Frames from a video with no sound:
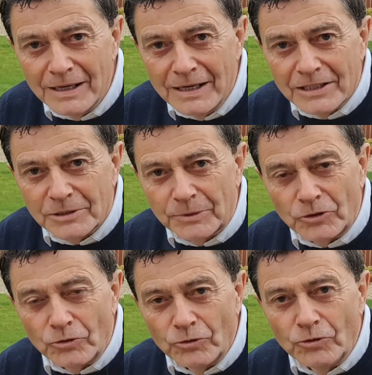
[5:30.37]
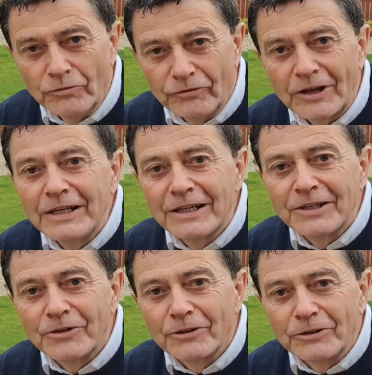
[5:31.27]
It's about you finding
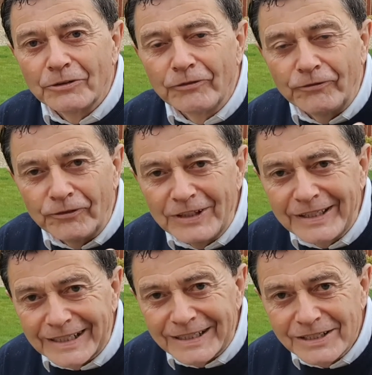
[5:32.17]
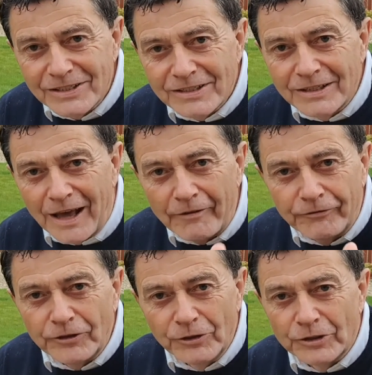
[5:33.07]
your feelings, a
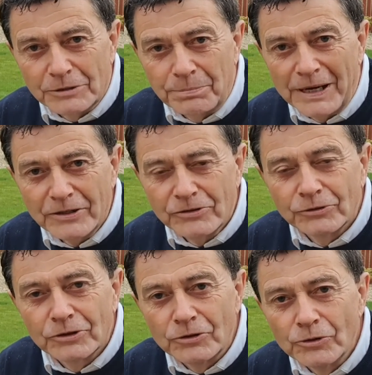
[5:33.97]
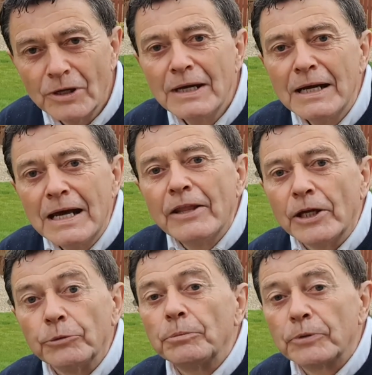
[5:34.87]
feel that's personal to you, that
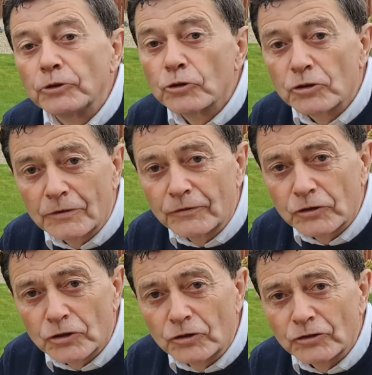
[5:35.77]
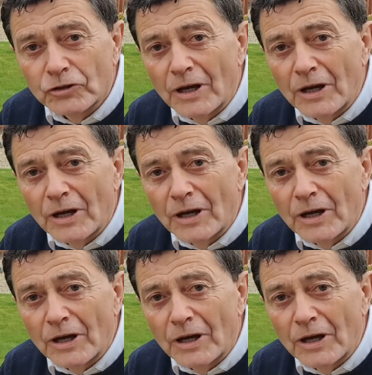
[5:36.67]
will produce different shots.